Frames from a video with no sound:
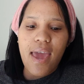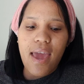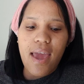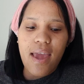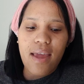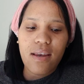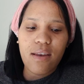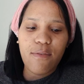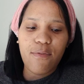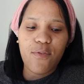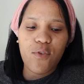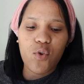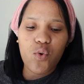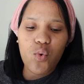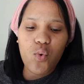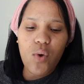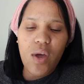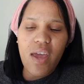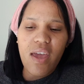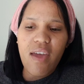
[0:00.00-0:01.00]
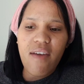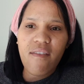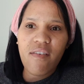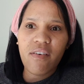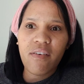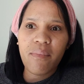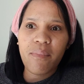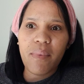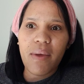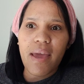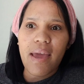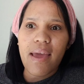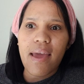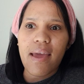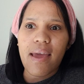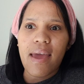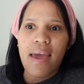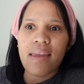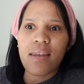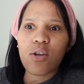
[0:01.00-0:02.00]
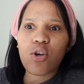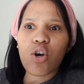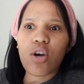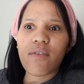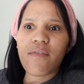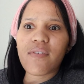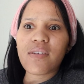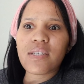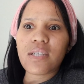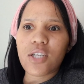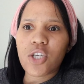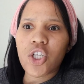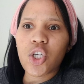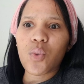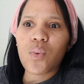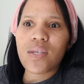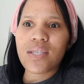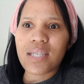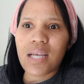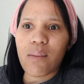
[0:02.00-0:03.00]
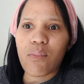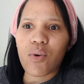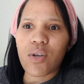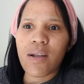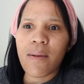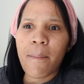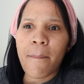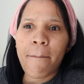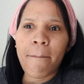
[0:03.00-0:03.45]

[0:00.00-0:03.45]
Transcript: and if you ever had a conversation with someone